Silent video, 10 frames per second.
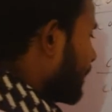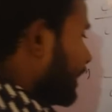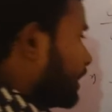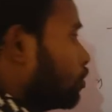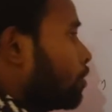
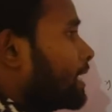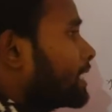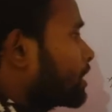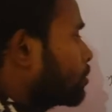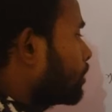in
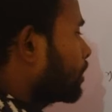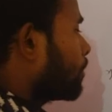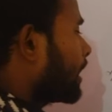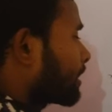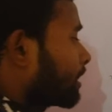denominator you get
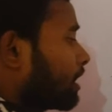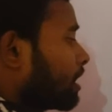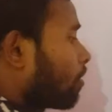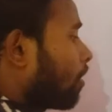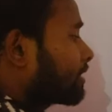what?
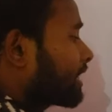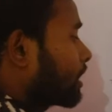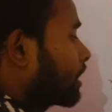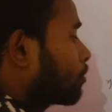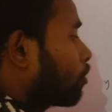
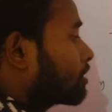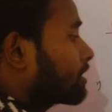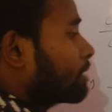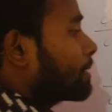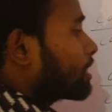Cos
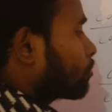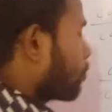c minus